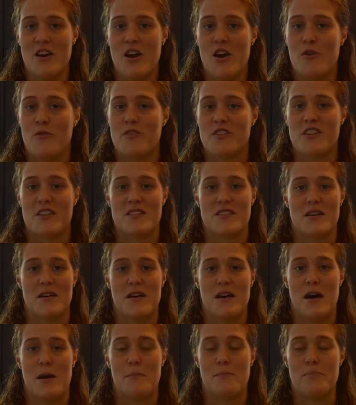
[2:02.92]
which is
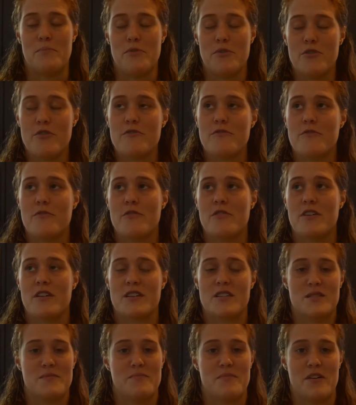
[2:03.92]
a beautiful
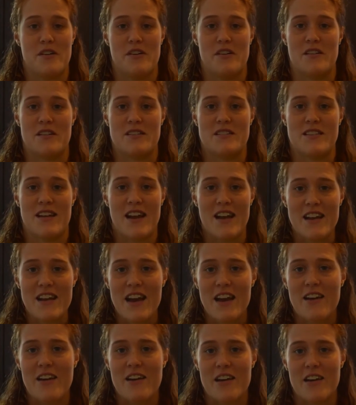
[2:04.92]
experience that I
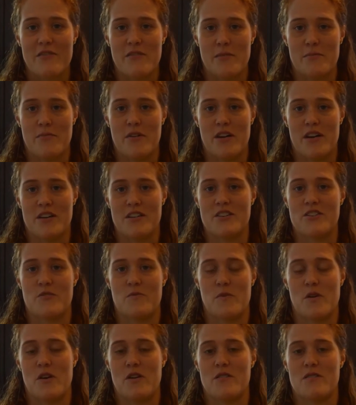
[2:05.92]
cannot even put into
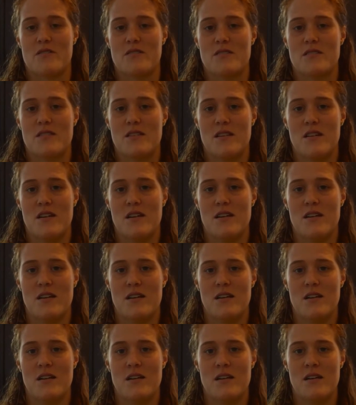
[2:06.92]
words.
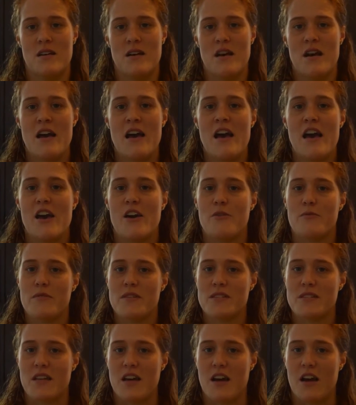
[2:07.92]
It
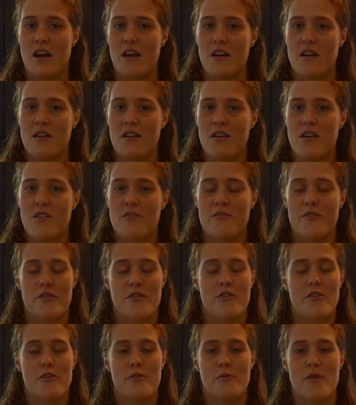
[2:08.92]
was there,
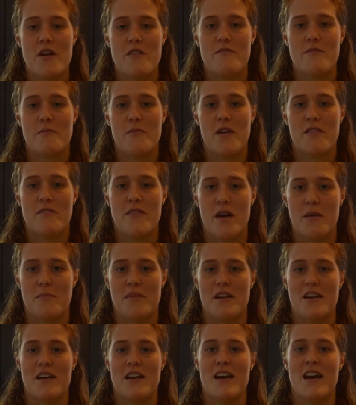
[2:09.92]
further away from my
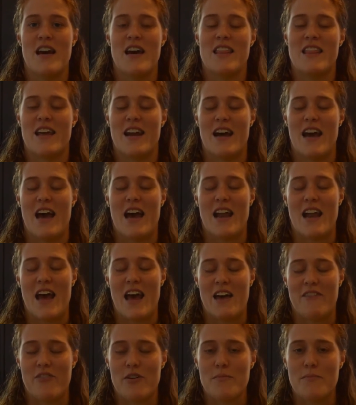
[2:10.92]
family than I had
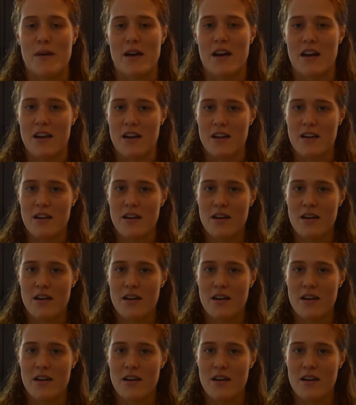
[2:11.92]
ever been,